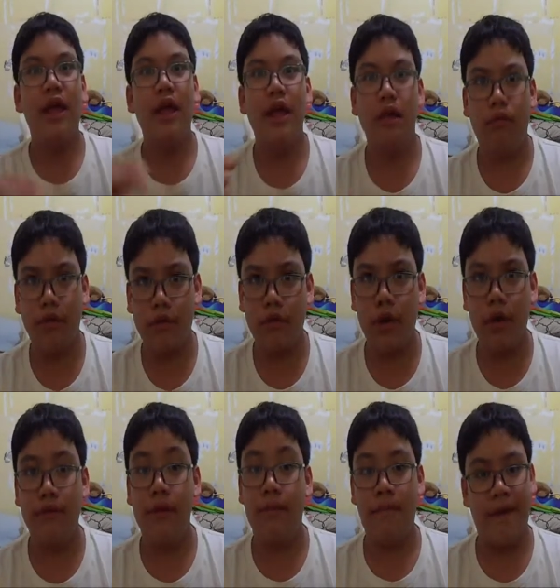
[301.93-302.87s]
he was
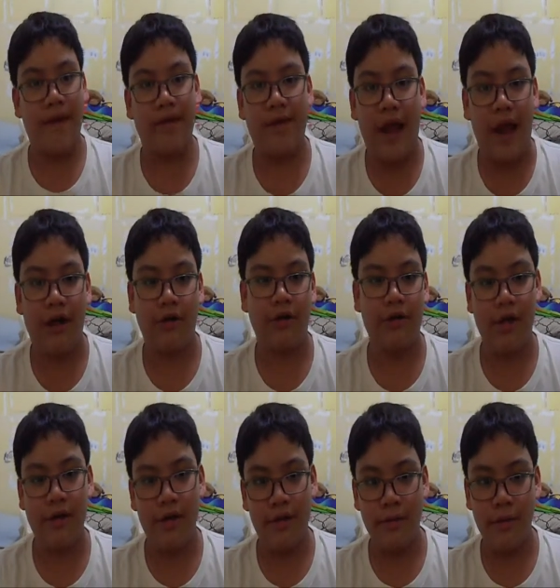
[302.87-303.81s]
one of the best characters
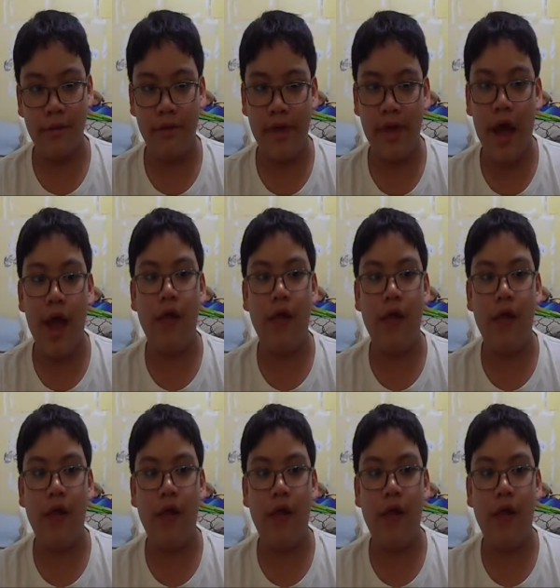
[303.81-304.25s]
in this movie.